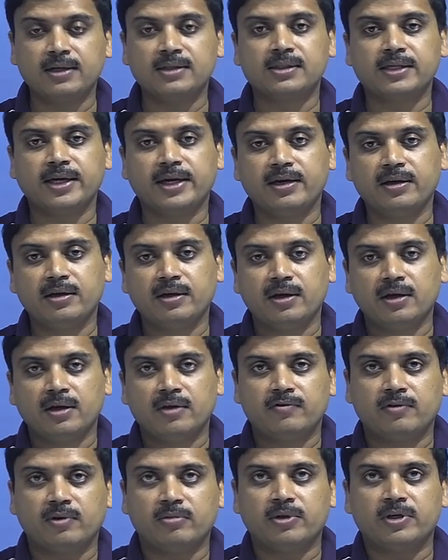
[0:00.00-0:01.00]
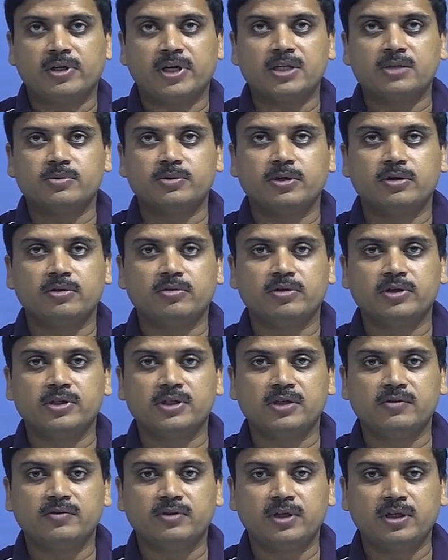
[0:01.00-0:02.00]
sent from the transmitter to
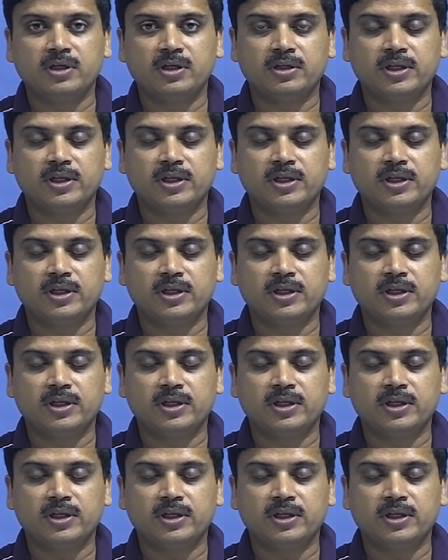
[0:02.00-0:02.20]
receiver.